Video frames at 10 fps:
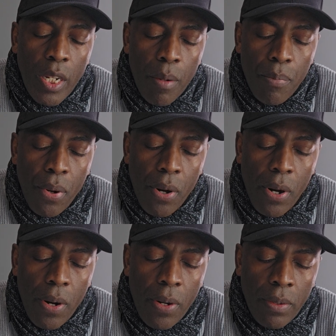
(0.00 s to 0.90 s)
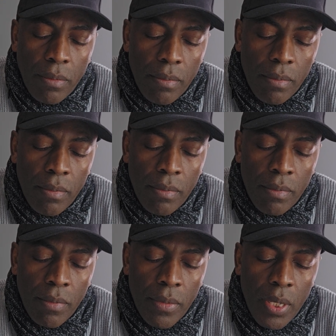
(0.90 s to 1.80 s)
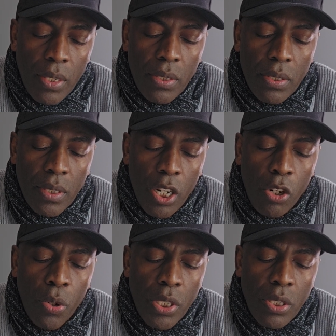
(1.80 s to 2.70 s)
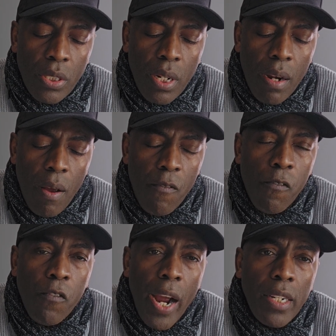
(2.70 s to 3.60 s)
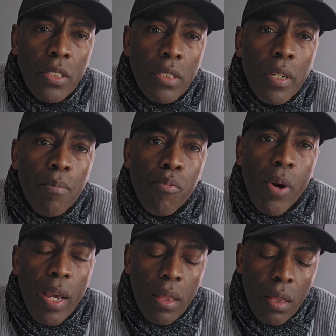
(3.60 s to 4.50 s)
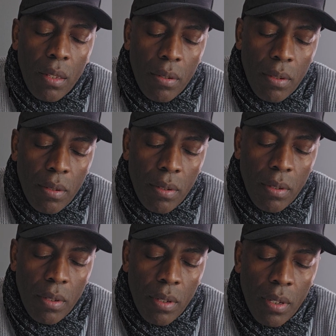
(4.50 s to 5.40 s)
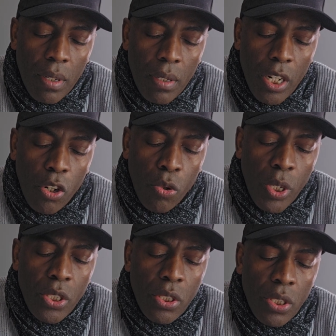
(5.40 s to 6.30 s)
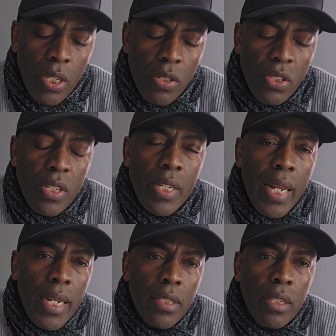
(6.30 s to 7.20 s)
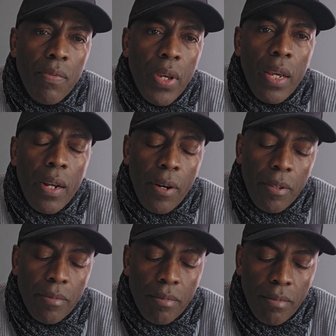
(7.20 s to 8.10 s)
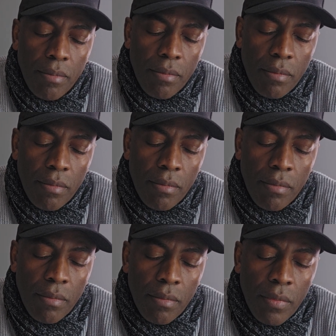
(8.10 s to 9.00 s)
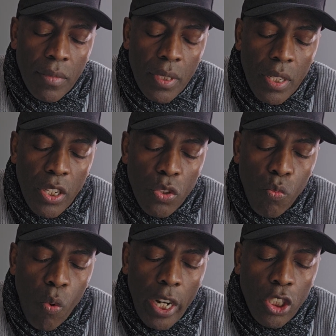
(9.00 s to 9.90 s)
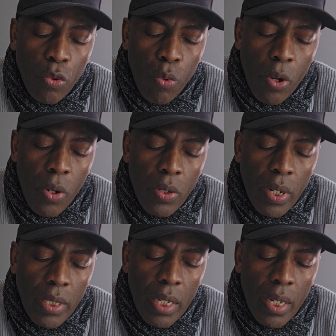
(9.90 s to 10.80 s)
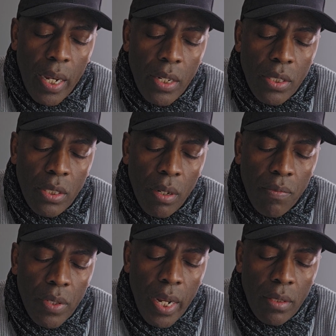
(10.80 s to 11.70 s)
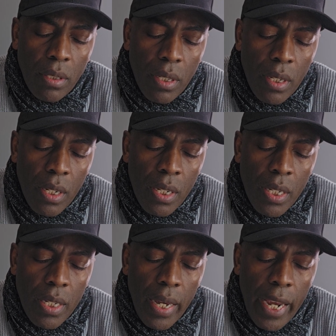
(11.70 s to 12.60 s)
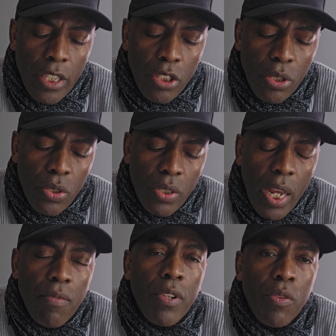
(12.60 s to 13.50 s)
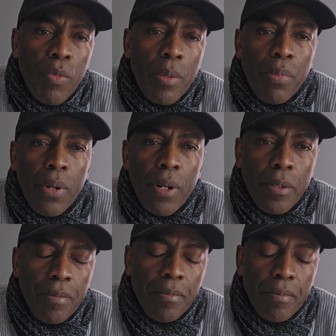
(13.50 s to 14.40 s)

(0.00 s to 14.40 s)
Prayer is the Christian vital breath, the Christian's native hair, His watchword at the gates of death, he enters heaven with prayer.